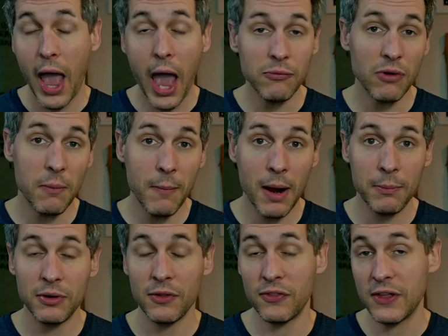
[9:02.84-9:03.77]
And
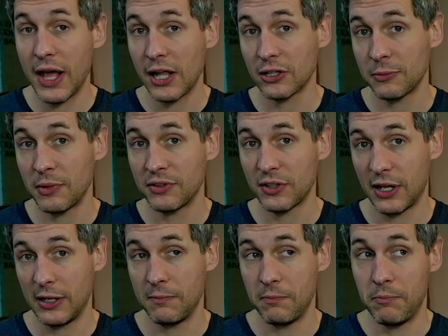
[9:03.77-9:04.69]
remember, the Alchemist
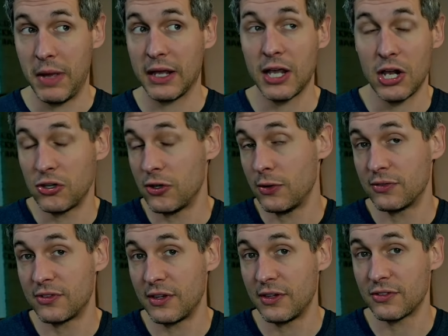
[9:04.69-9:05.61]
can make and
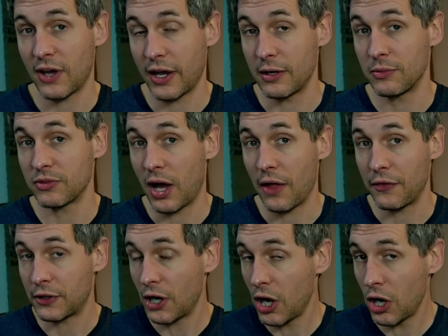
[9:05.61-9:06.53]
use these items on
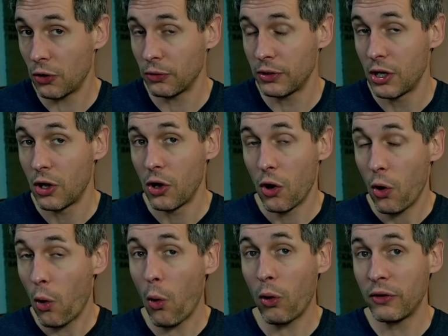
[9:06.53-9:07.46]
their own,
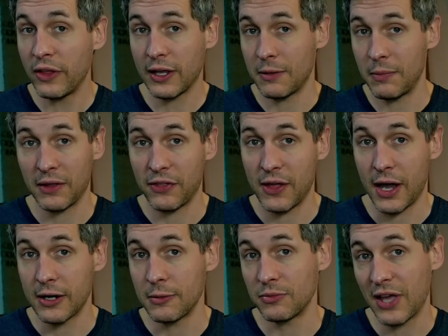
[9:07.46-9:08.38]
or they can make the
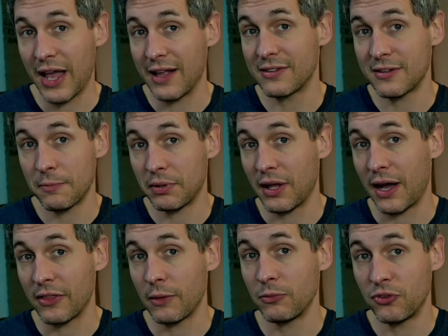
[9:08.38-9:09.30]
items and
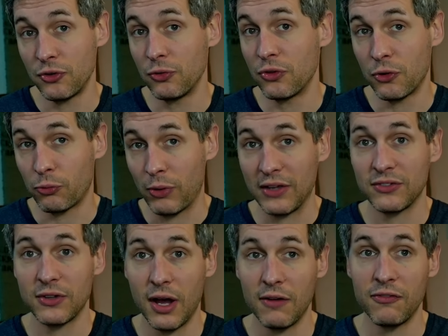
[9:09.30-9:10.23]
supply them to the
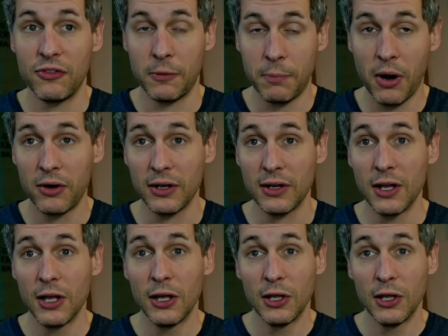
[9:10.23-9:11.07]
rest of their party.